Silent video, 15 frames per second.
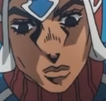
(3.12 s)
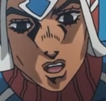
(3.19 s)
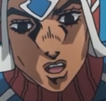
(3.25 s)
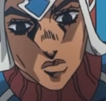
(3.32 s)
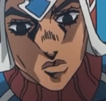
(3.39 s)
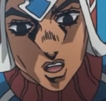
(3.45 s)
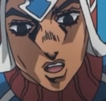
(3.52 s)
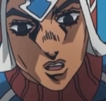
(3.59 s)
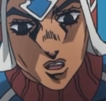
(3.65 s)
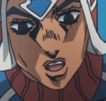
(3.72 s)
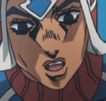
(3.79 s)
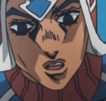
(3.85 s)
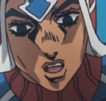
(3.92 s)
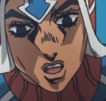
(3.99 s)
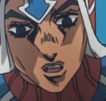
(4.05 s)
They're for
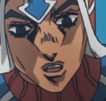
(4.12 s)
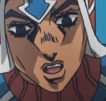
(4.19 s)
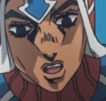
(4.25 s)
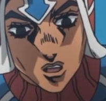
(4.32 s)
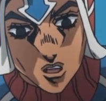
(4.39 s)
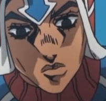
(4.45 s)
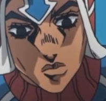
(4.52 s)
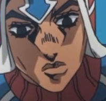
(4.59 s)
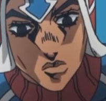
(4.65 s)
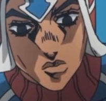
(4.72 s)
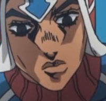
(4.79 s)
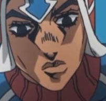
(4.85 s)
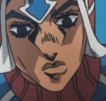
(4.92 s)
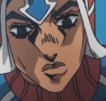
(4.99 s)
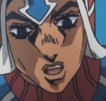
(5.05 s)
sure not mine,
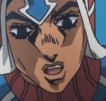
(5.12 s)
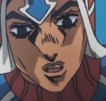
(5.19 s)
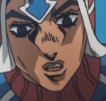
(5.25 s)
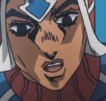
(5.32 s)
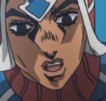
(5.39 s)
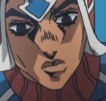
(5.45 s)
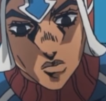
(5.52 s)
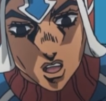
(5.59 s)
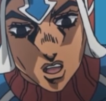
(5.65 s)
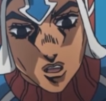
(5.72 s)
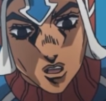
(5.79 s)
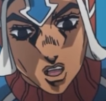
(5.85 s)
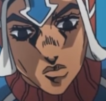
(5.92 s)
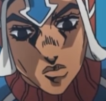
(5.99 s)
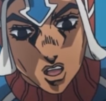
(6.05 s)
so I'm not
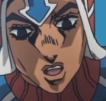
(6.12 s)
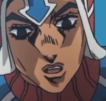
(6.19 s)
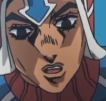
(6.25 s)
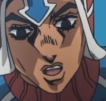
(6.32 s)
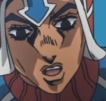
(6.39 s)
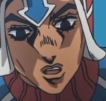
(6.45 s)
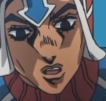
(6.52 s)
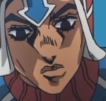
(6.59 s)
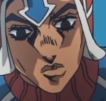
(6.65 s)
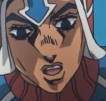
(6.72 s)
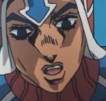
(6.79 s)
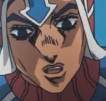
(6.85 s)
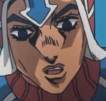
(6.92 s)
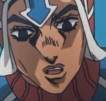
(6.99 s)
really sure how they got on the